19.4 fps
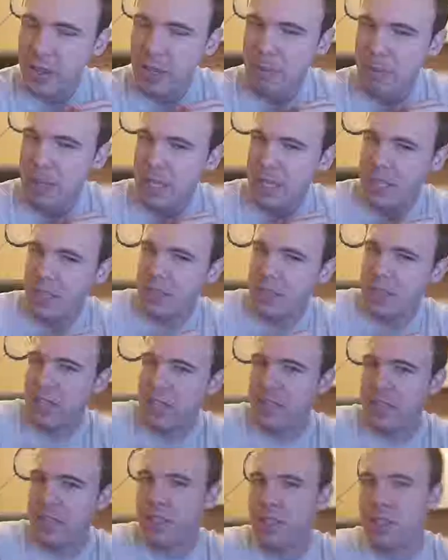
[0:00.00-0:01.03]
I'd be
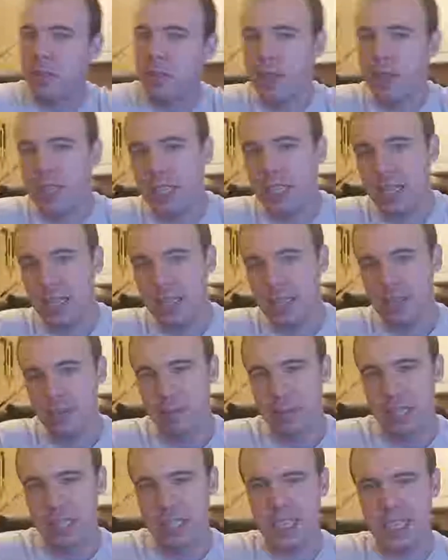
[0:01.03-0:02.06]
curious to know what it is
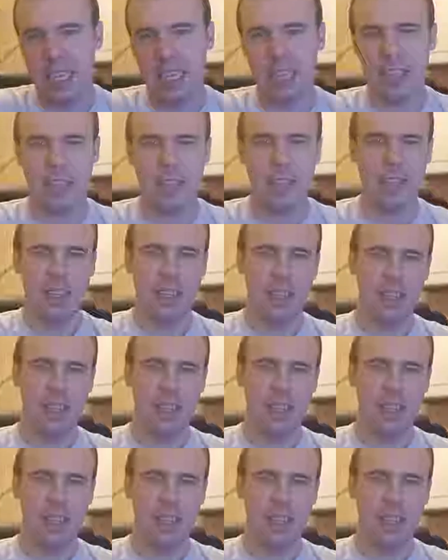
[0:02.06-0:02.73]
because that could